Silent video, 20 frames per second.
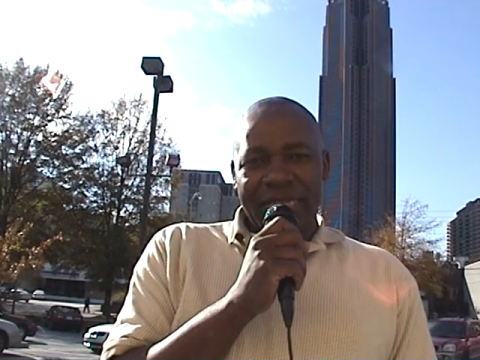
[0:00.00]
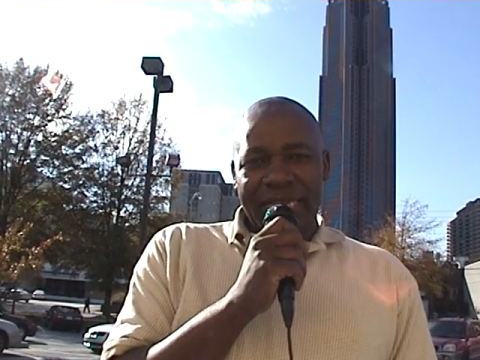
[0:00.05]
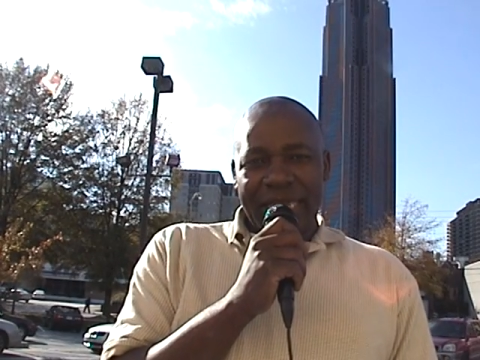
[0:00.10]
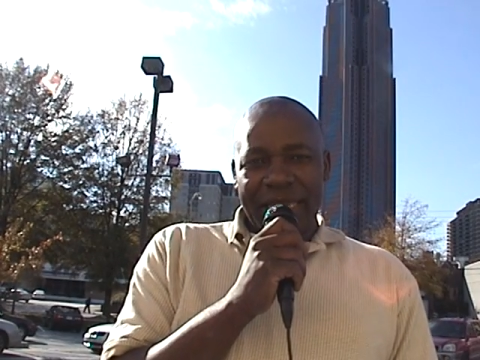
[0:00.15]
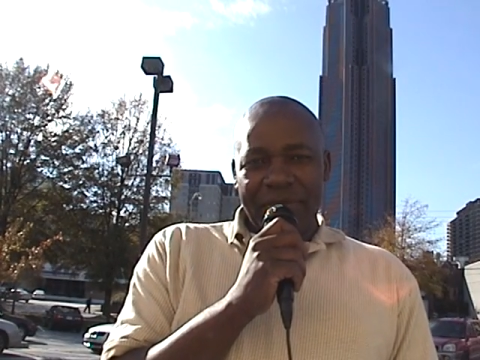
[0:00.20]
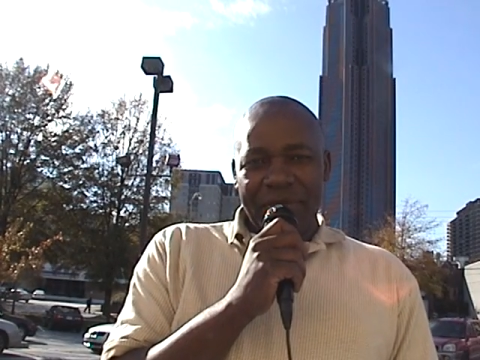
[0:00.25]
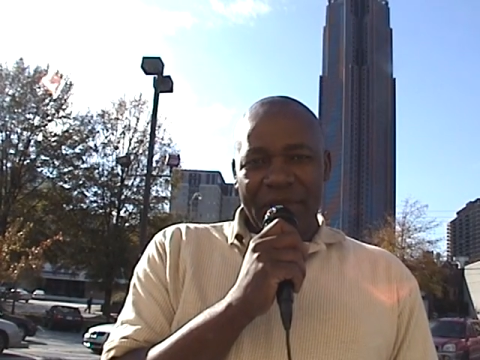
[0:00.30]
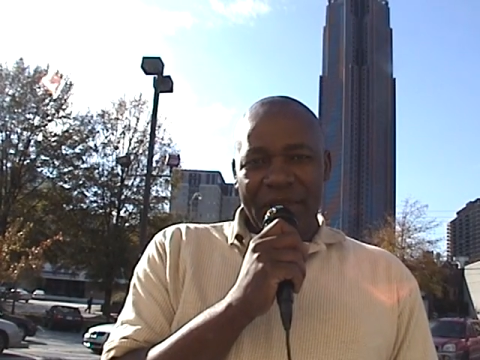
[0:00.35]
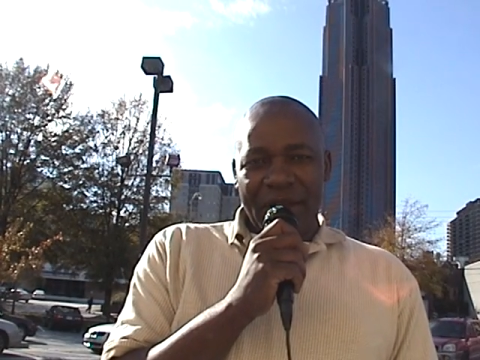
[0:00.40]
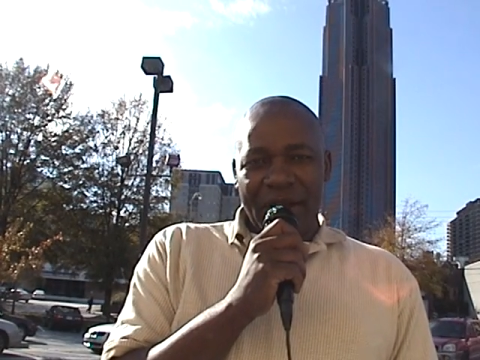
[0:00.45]

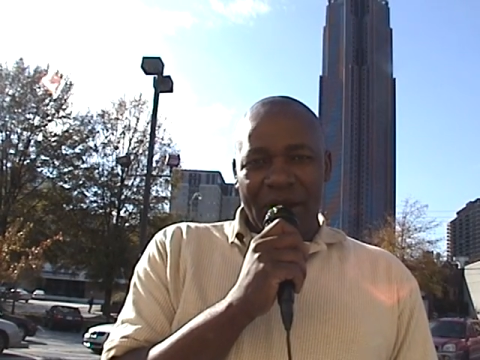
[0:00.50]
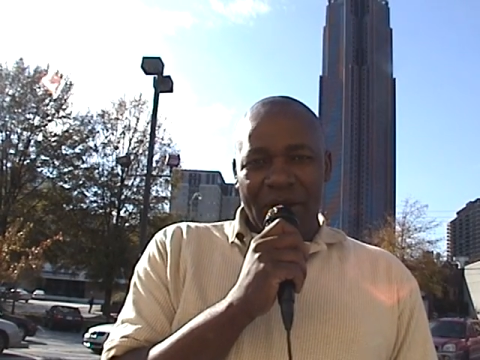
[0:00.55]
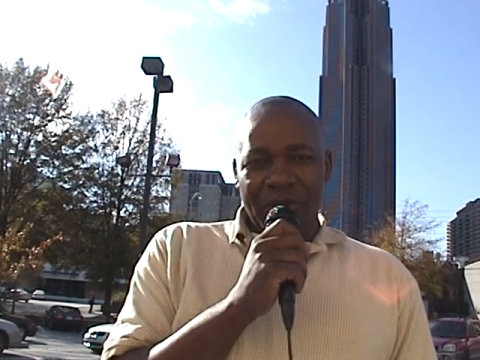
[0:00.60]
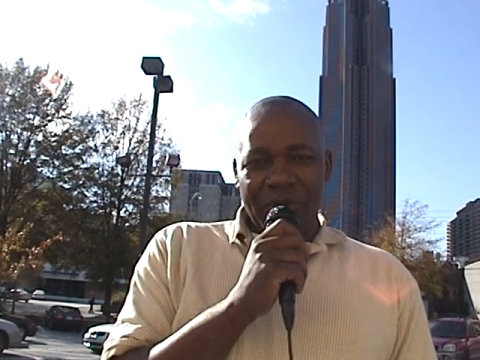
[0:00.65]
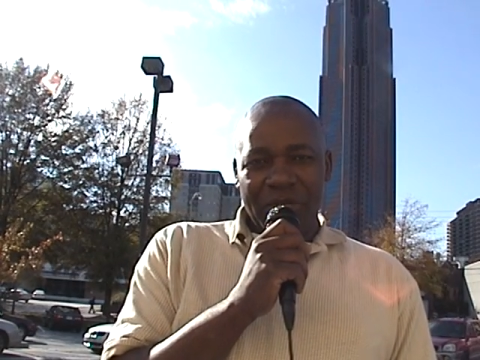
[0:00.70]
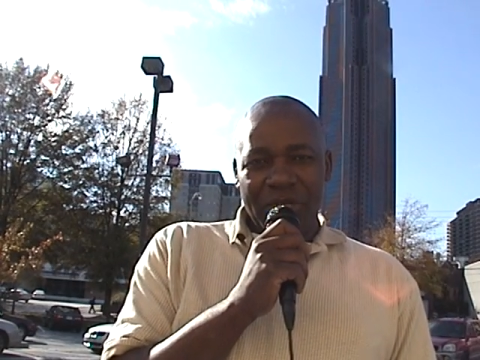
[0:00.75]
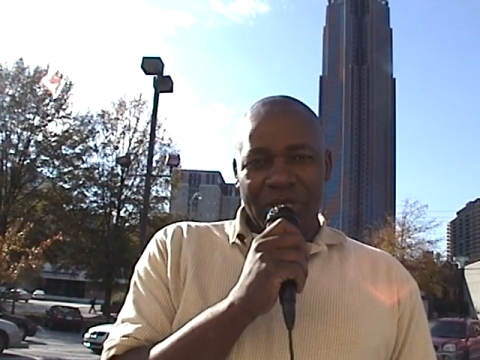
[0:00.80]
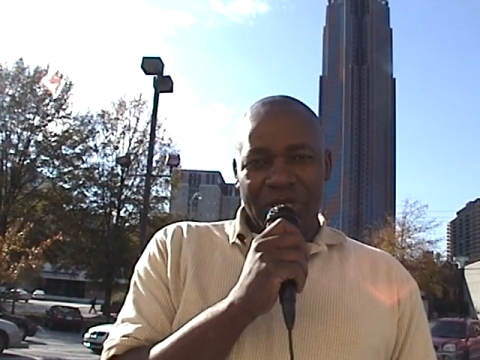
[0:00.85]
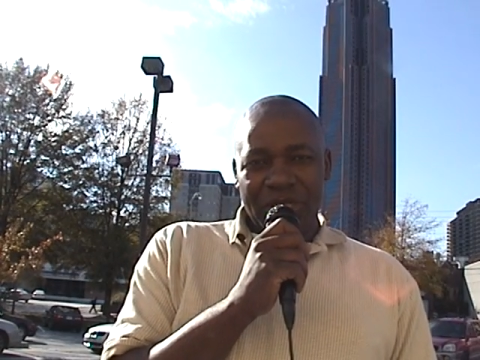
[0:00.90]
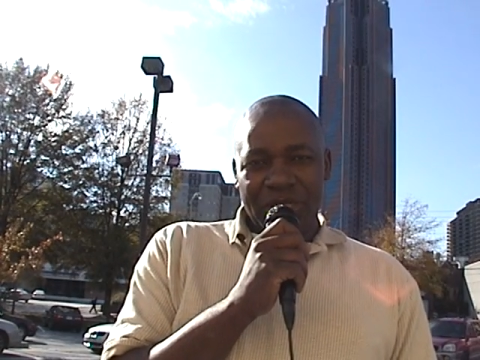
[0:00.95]
Kibera
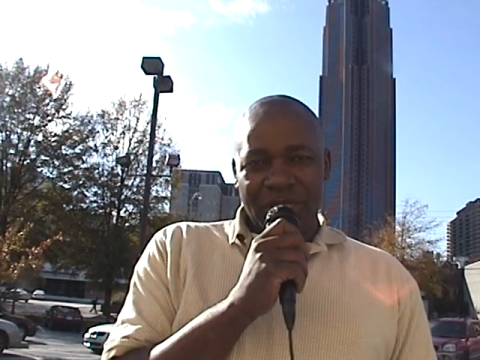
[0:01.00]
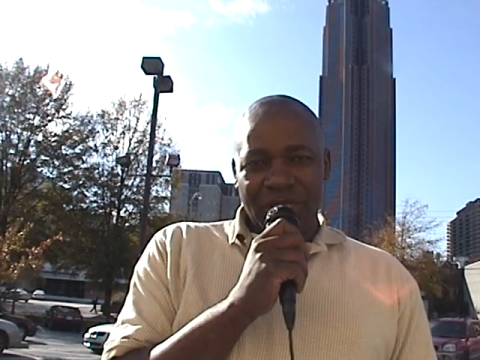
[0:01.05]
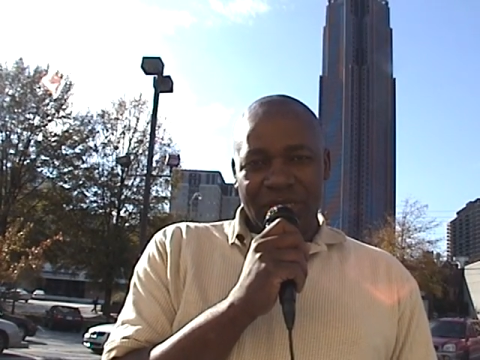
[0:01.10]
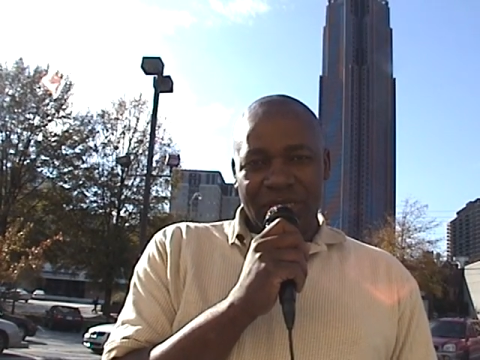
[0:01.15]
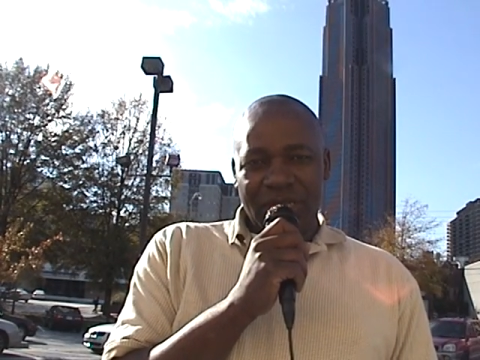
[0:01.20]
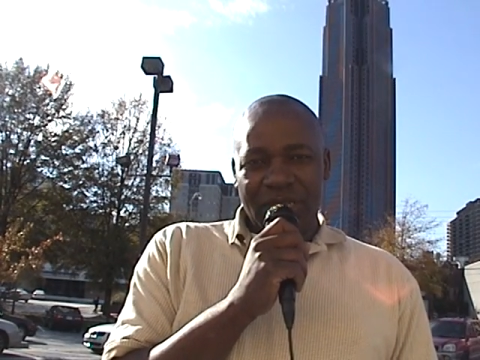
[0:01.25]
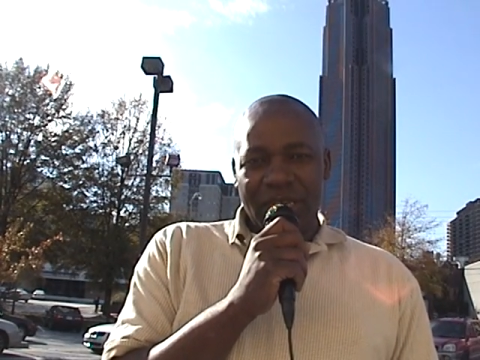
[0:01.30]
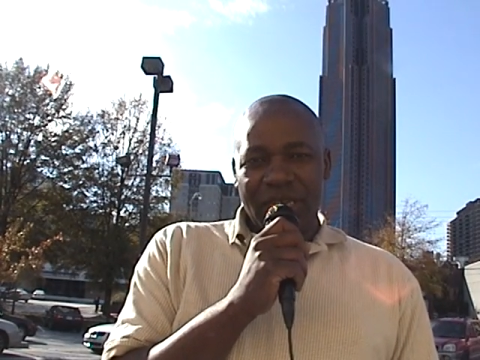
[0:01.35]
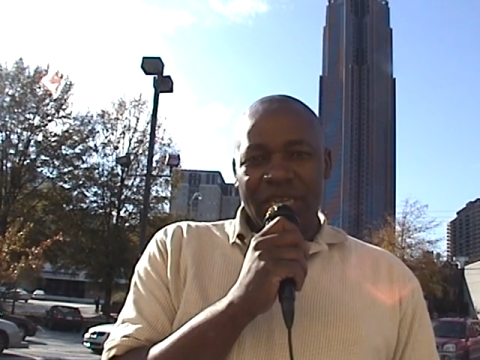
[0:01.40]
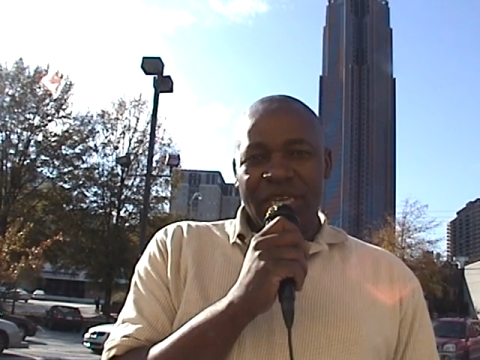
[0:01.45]
which is
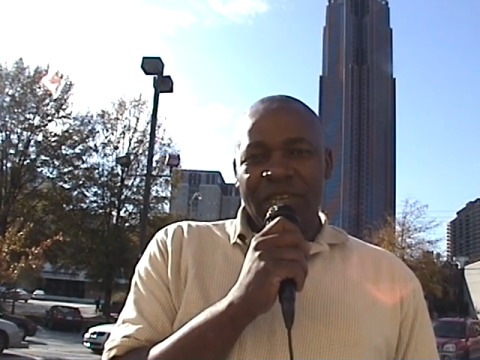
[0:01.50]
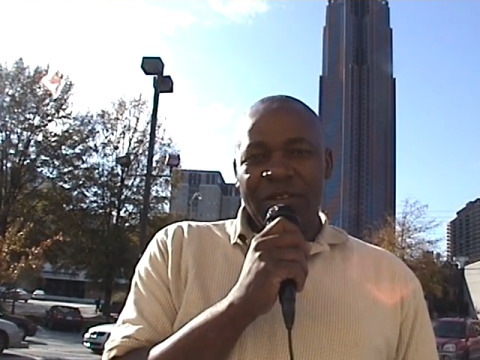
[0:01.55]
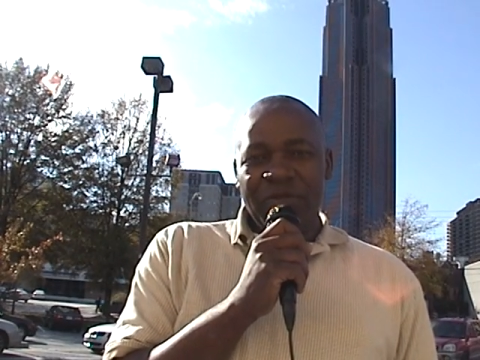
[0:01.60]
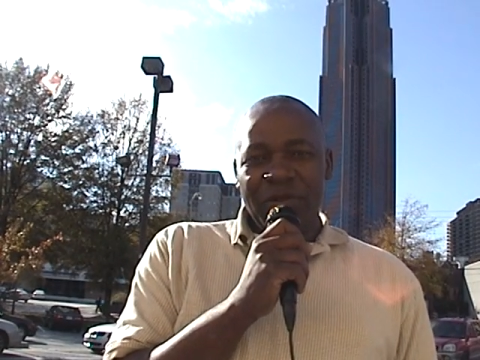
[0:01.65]
the